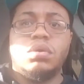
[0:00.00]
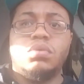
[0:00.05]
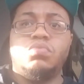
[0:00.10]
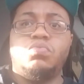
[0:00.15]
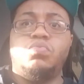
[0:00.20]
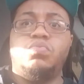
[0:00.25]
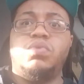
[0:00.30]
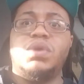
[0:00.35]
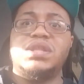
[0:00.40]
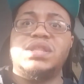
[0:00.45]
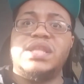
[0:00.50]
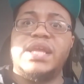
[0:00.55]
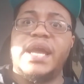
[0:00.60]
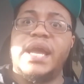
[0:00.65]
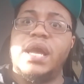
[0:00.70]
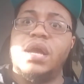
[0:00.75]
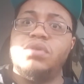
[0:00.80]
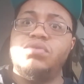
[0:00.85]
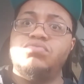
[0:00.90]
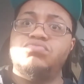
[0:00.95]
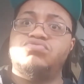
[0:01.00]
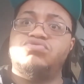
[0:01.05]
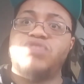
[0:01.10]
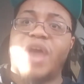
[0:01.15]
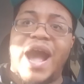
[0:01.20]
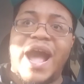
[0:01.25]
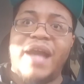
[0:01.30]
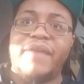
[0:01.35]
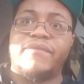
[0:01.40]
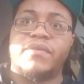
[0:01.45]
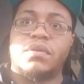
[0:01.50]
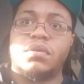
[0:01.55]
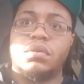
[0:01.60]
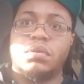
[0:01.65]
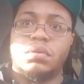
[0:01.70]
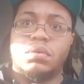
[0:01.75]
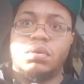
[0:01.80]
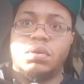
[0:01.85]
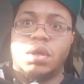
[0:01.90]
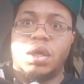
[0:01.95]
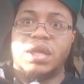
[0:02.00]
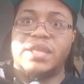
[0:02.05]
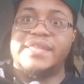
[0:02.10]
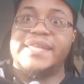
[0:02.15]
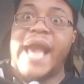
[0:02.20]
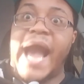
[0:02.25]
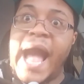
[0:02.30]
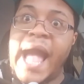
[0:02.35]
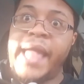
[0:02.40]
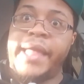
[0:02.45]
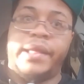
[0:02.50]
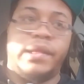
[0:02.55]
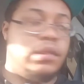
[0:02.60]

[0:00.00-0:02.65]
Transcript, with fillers: What the hell you driving? A yacht?